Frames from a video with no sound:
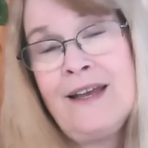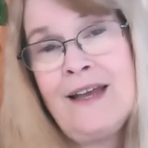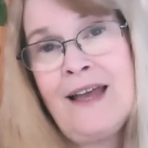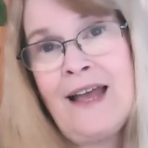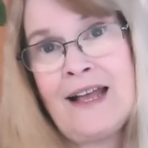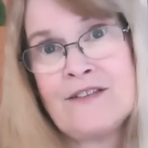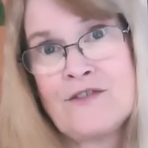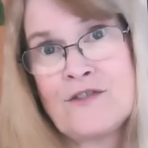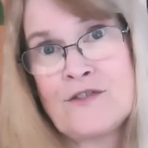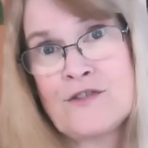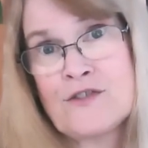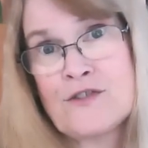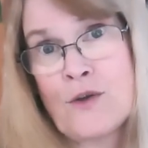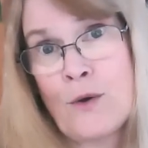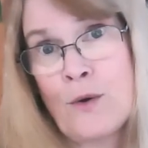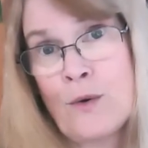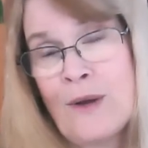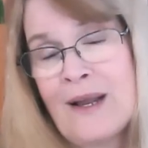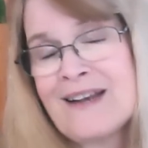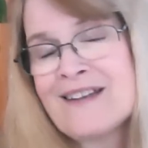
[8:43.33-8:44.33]
And
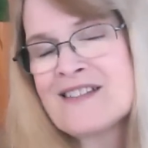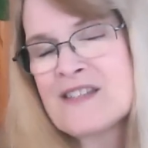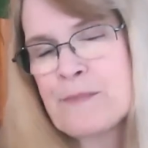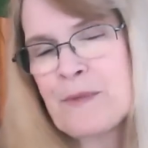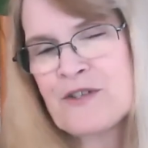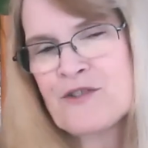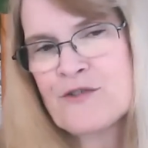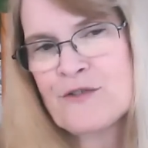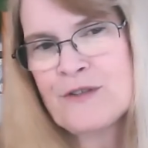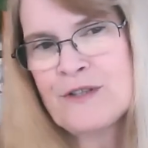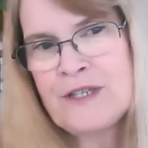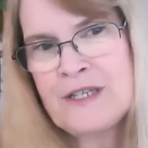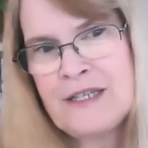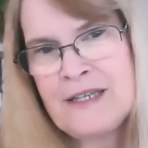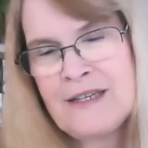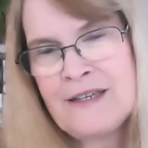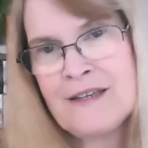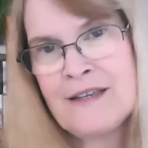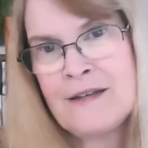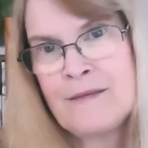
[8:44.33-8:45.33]
so, and especially
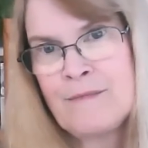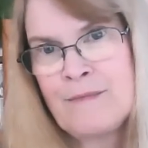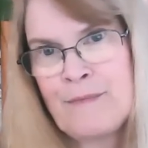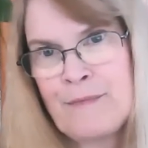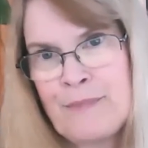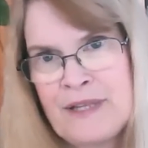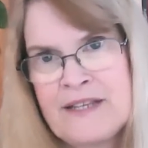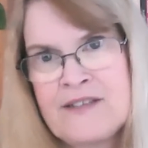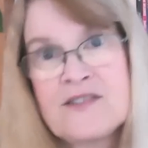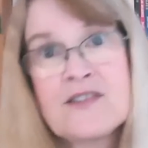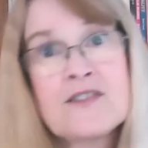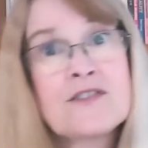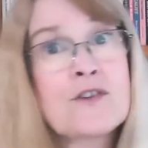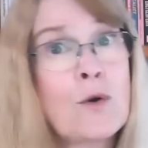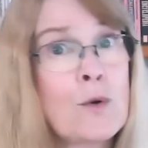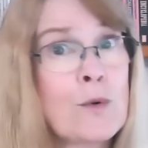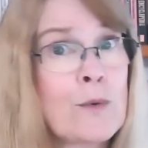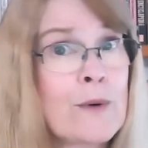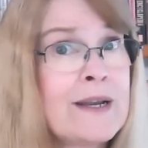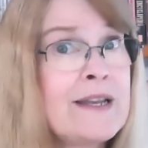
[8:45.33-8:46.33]
in places
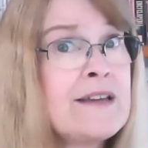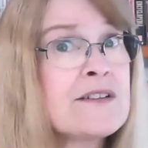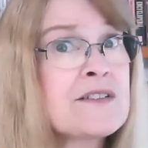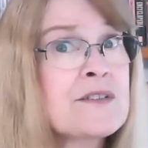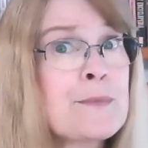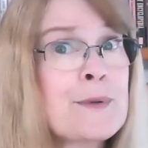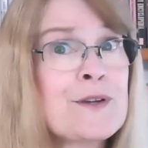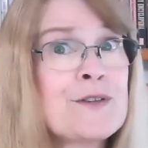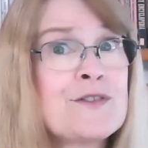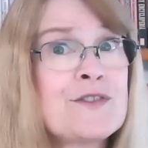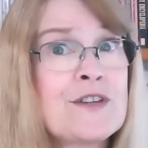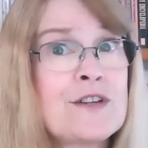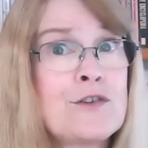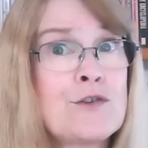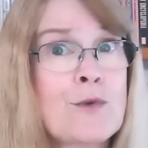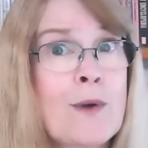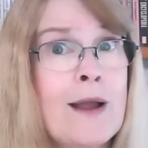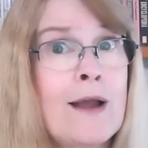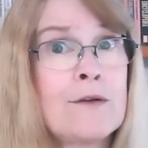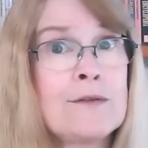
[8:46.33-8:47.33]
already experiencing
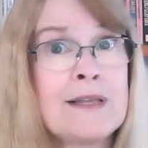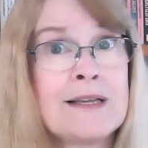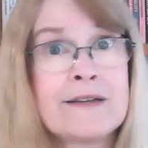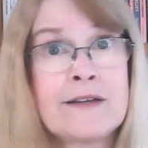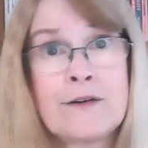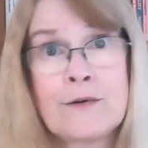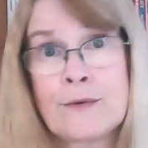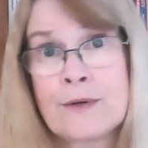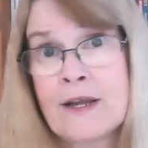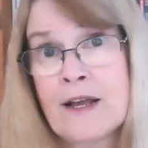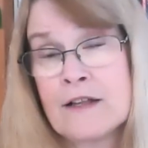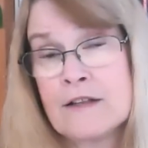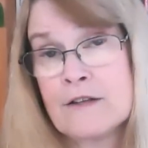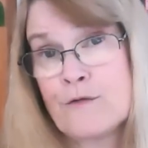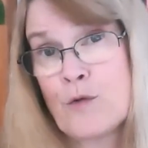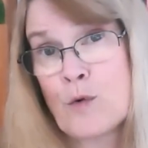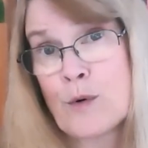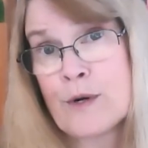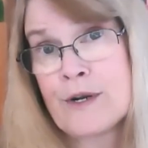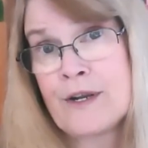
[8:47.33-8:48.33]
drought, like here in
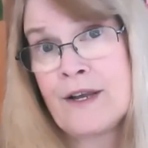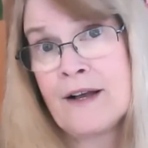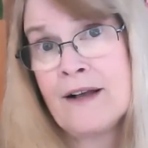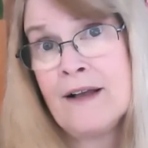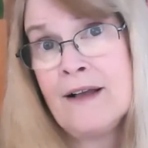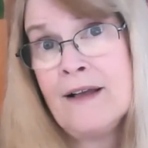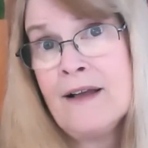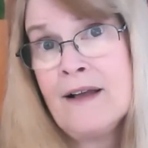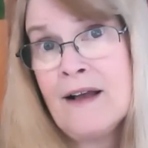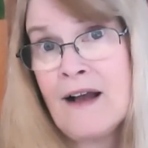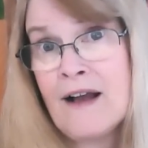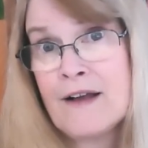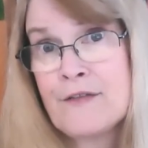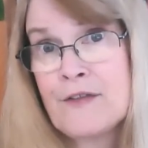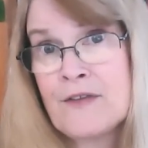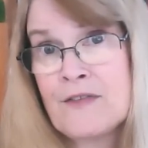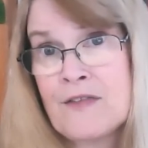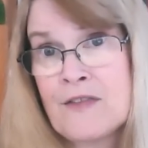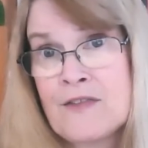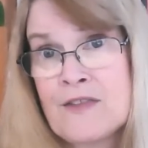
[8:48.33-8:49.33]
California, I
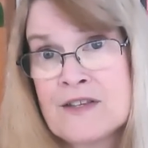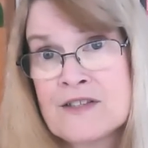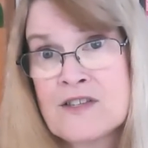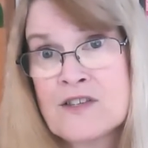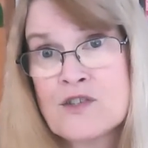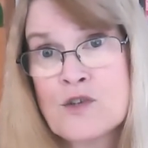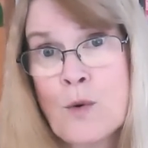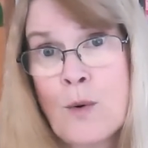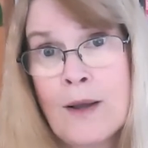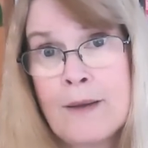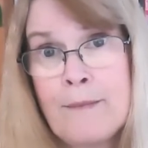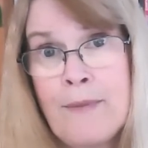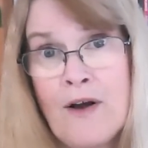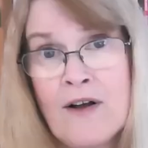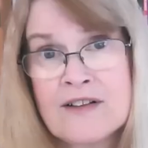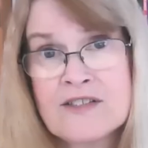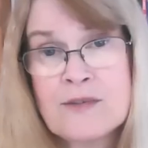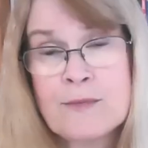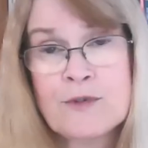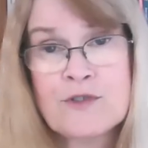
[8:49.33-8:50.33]
think that this is quite
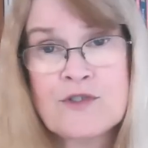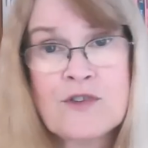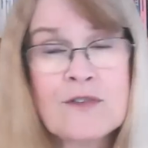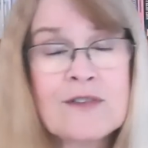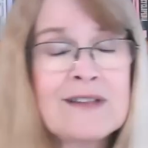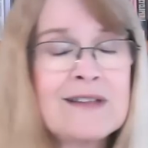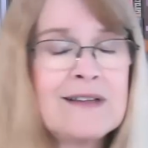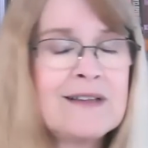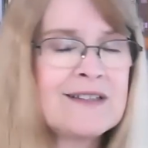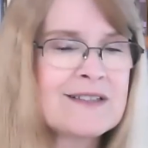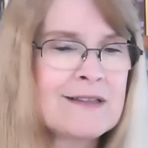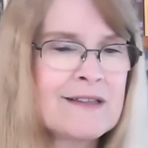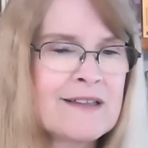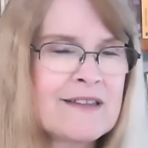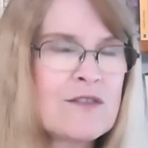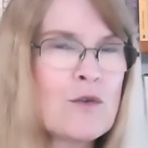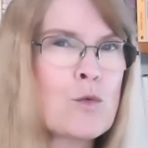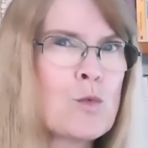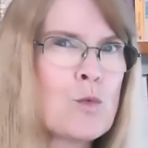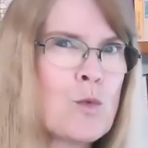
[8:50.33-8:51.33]
possible. So it's
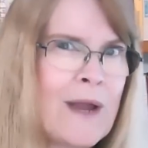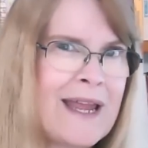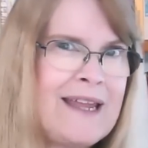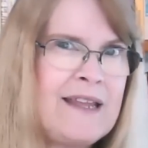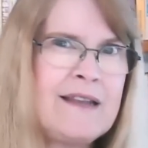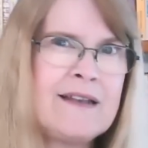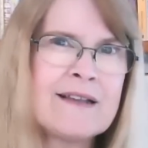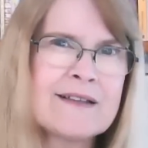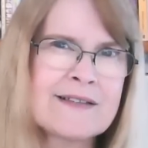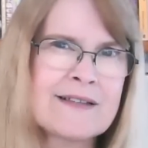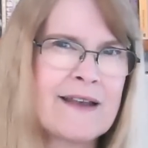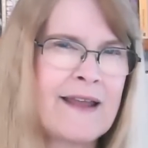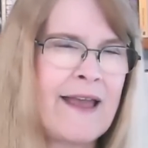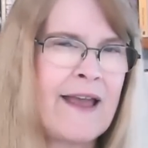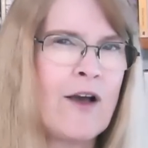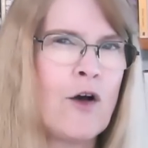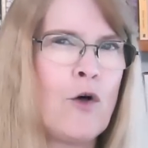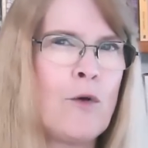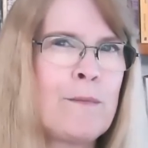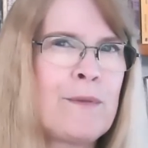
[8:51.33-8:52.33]
like the rain doesn't
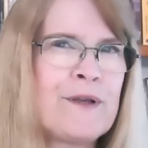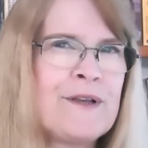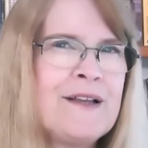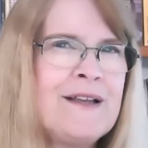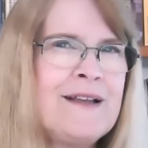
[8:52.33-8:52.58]
help